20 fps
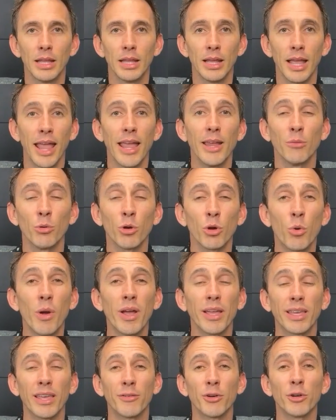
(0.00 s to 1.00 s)
Hey, real
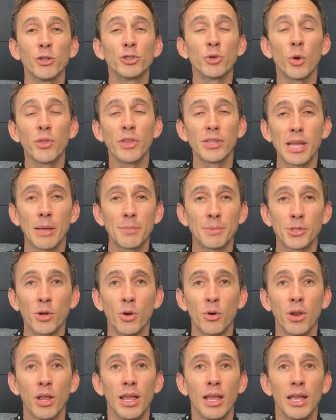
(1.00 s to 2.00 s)
quick, if you're enjoying this
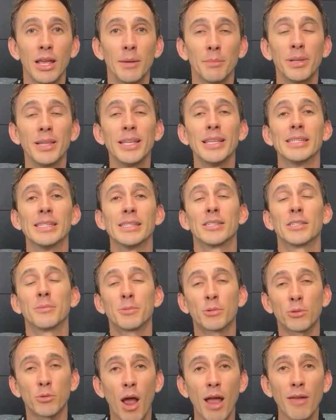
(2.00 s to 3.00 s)
episode, please
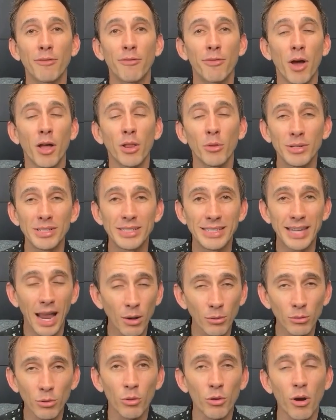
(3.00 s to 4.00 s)
subscribe, follow, and
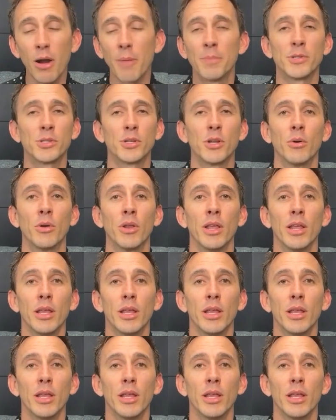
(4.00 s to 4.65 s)
download our episode.